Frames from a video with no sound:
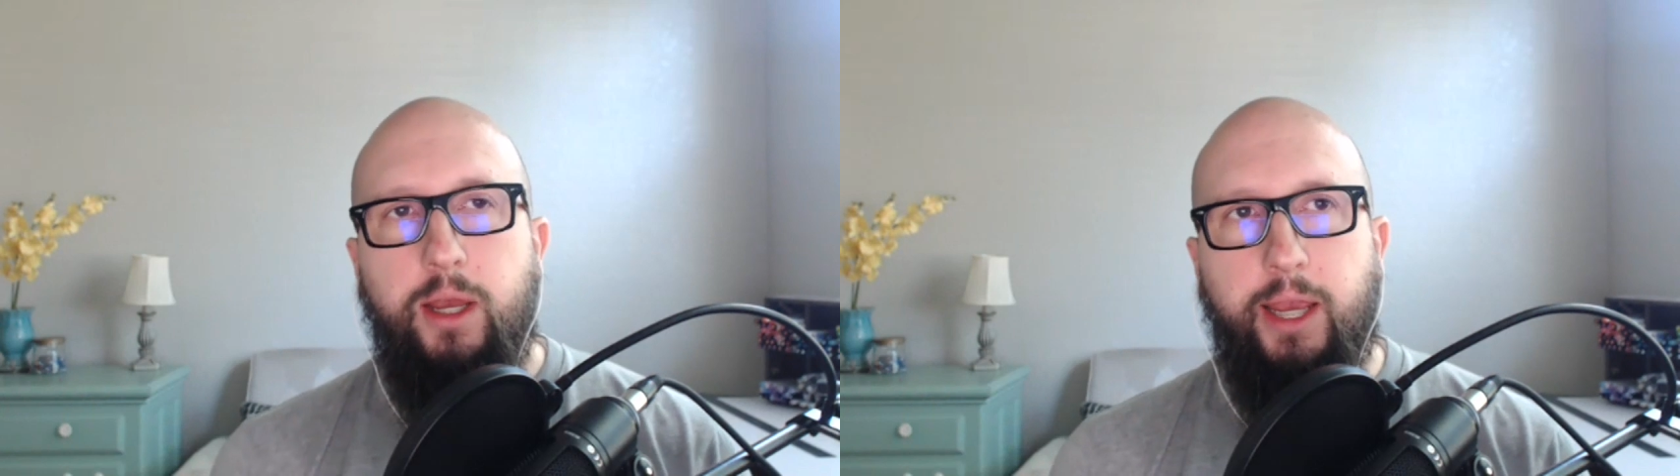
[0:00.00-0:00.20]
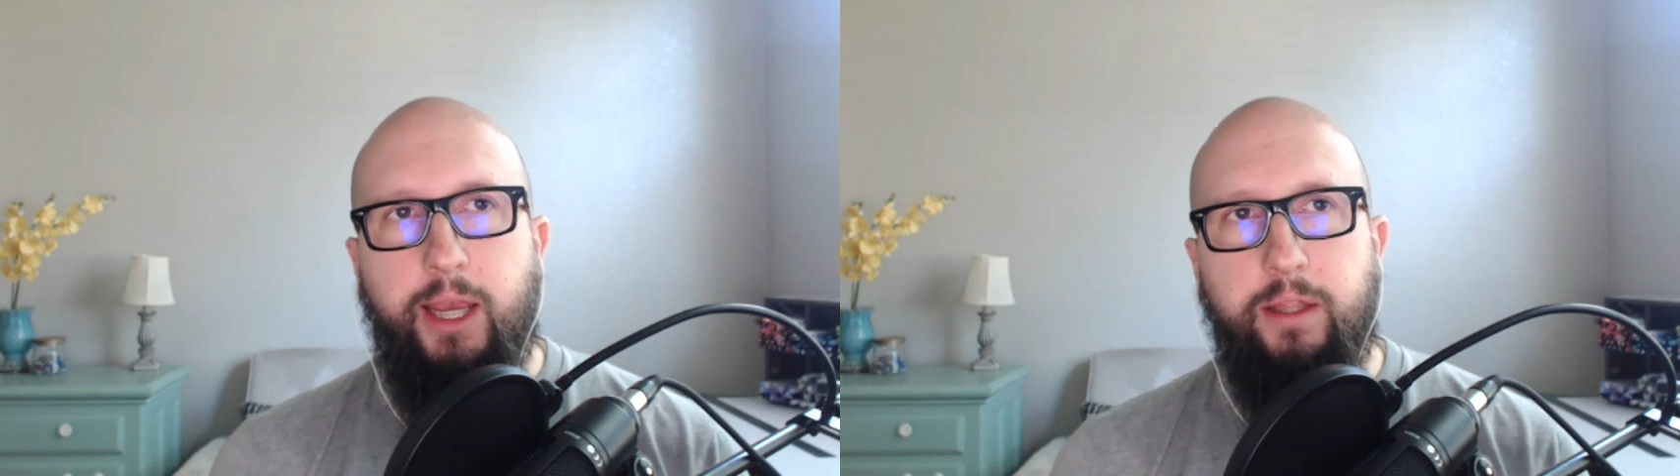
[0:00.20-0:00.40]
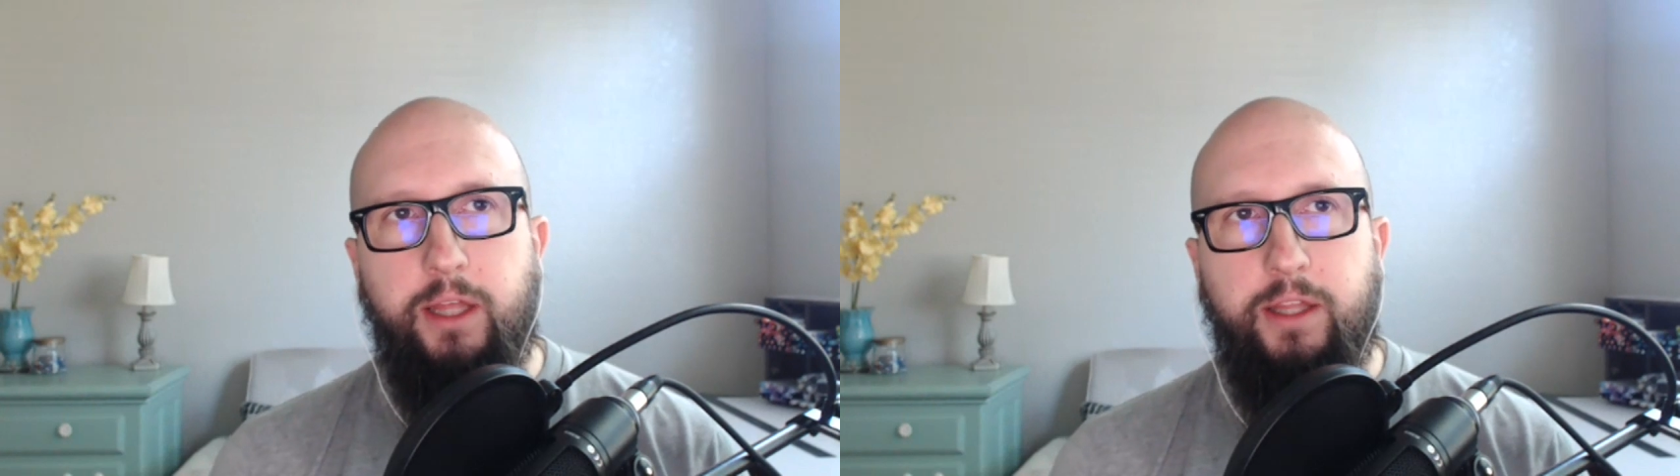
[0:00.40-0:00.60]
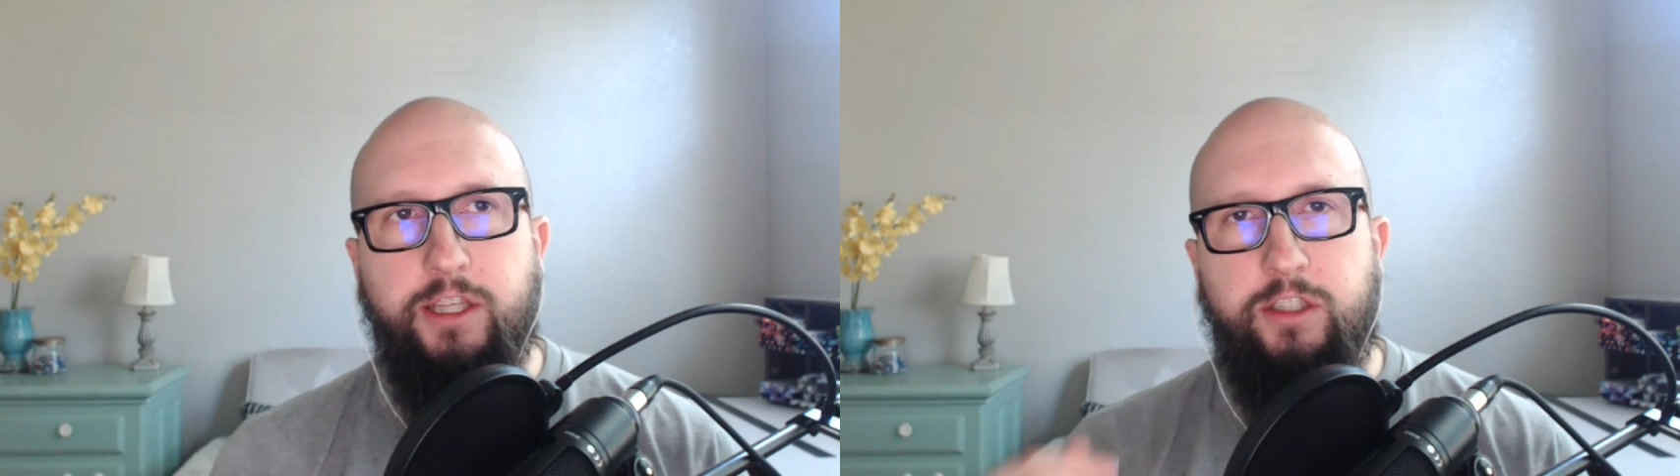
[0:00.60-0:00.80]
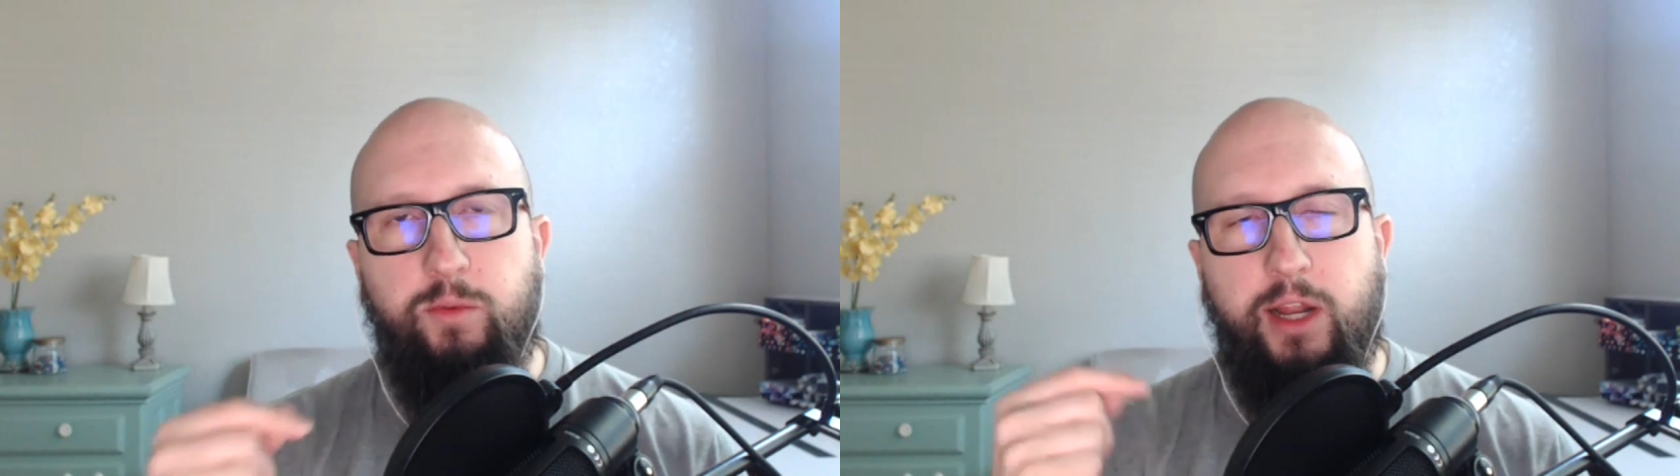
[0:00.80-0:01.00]
And
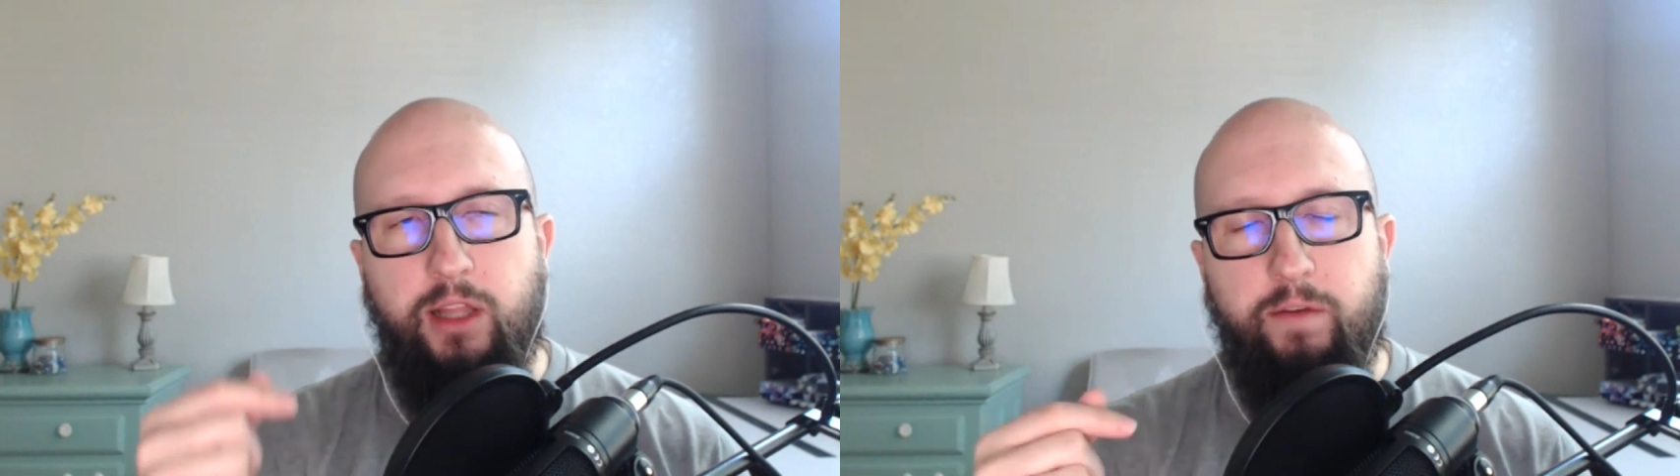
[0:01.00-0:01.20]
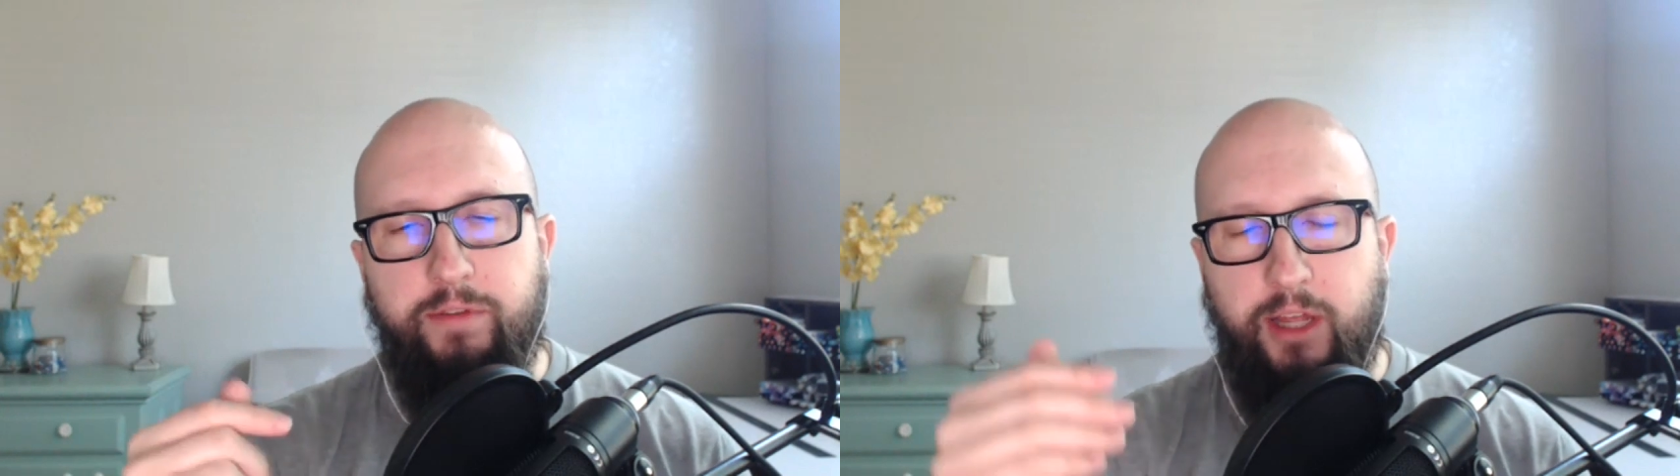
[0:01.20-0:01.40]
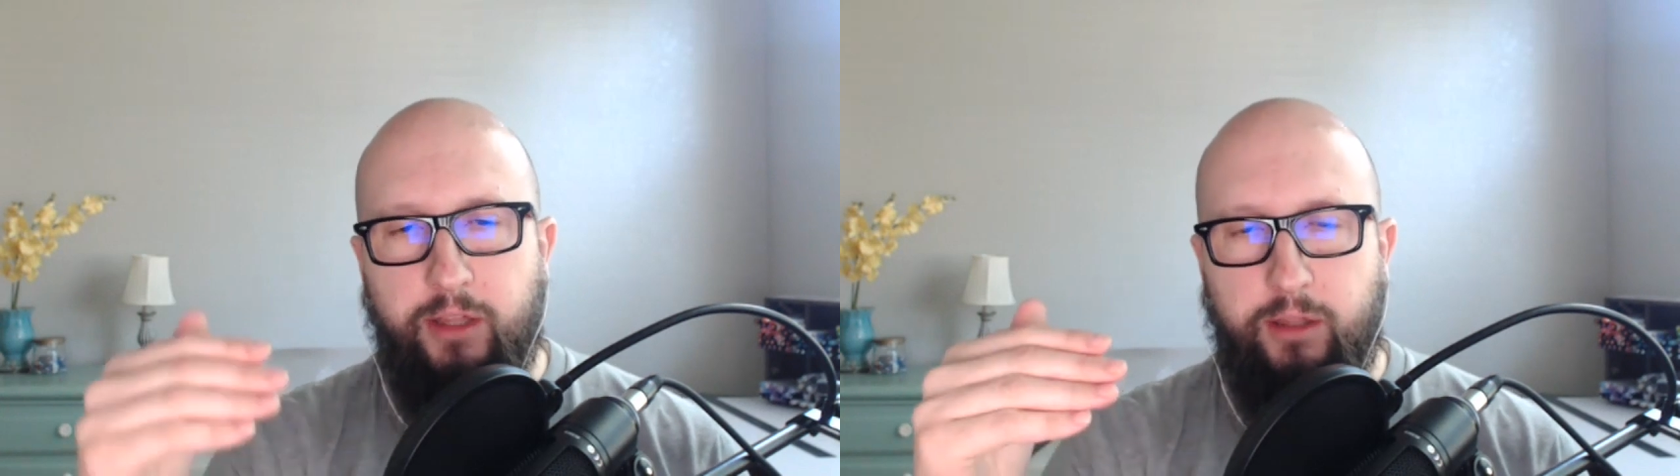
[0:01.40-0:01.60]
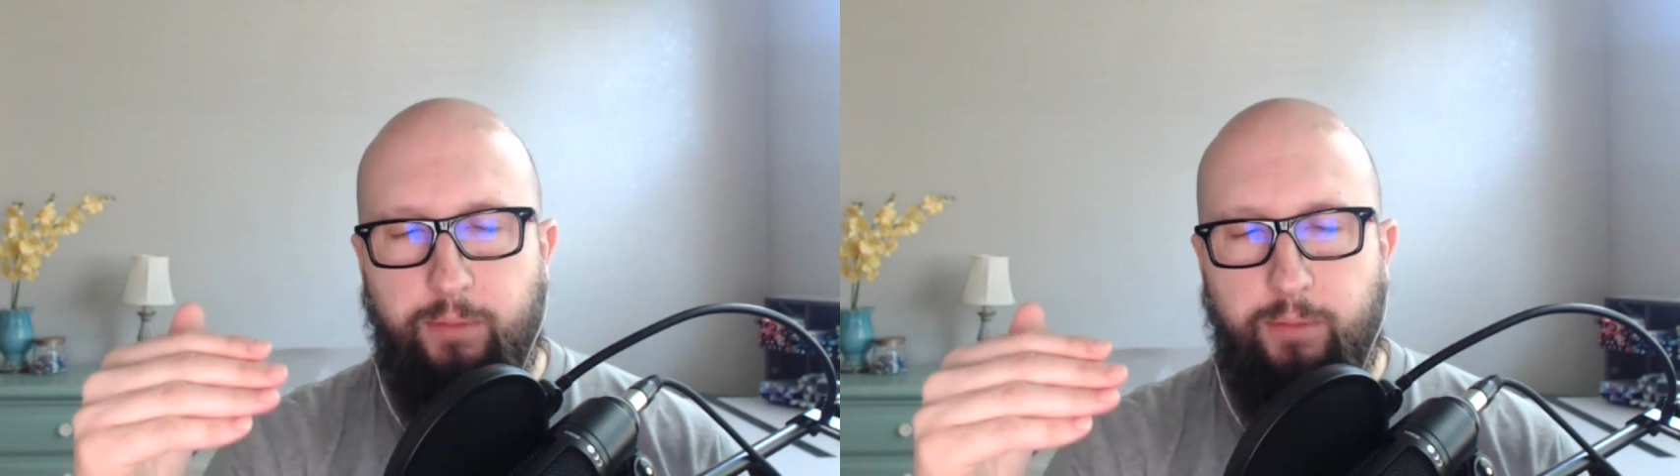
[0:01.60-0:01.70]
this is what I love, is that